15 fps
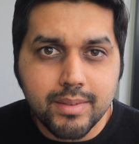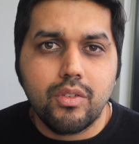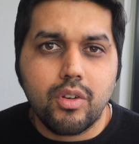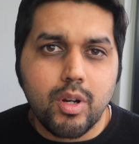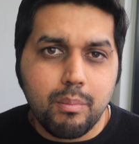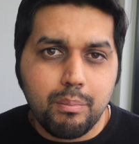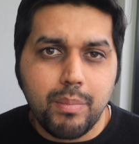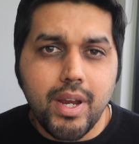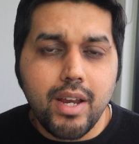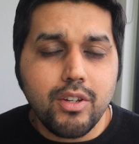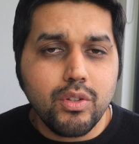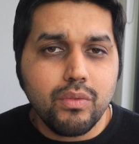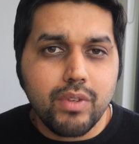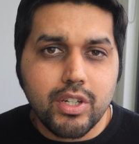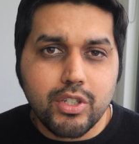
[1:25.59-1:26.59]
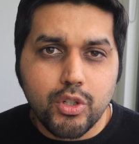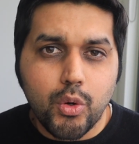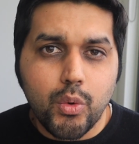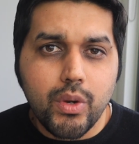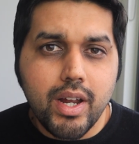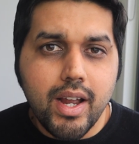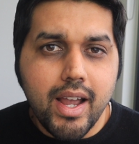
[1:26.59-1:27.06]
Now compared to
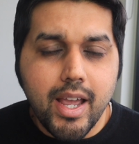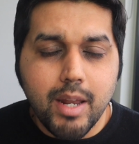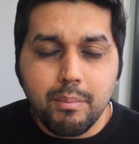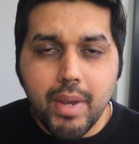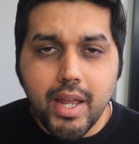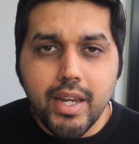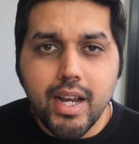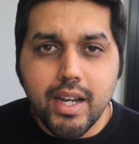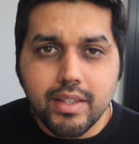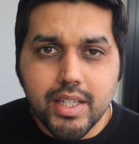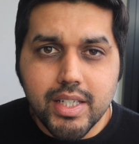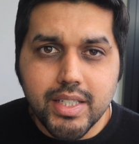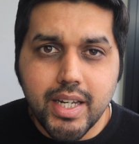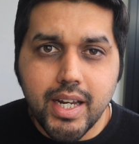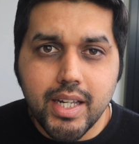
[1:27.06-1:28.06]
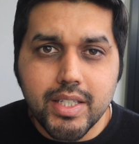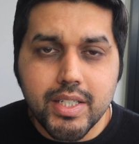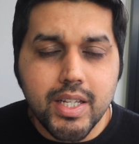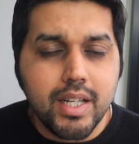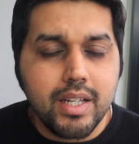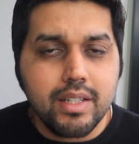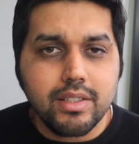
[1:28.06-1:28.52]
Victoria and many other
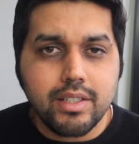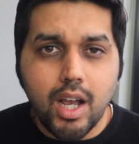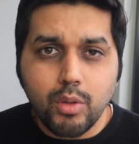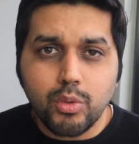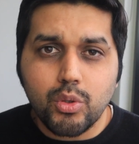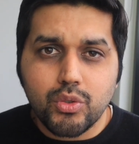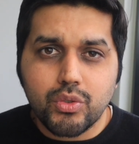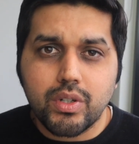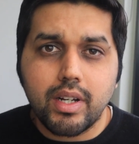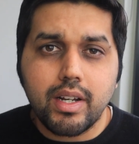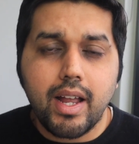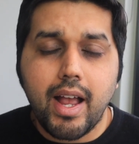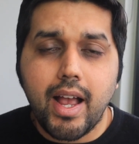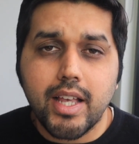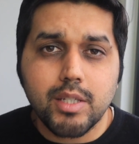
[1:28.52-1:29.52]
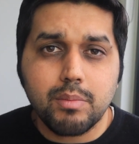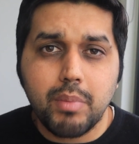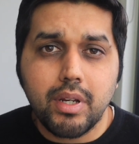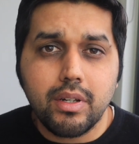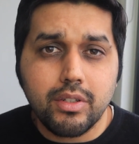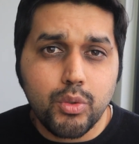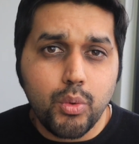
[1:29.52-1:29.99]
states, South Australia has
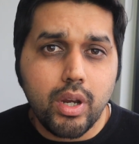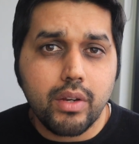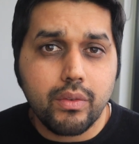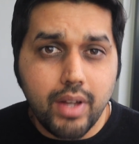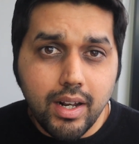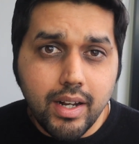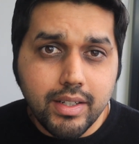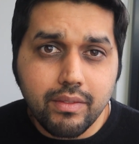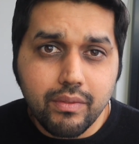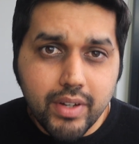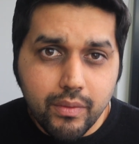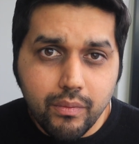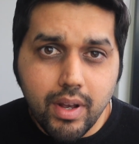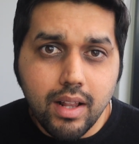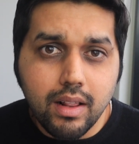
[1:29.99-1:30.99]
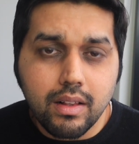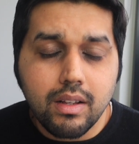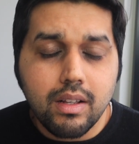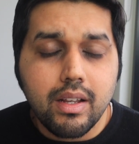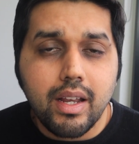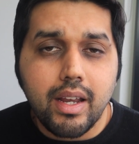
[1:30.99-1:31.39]
been doing relatively well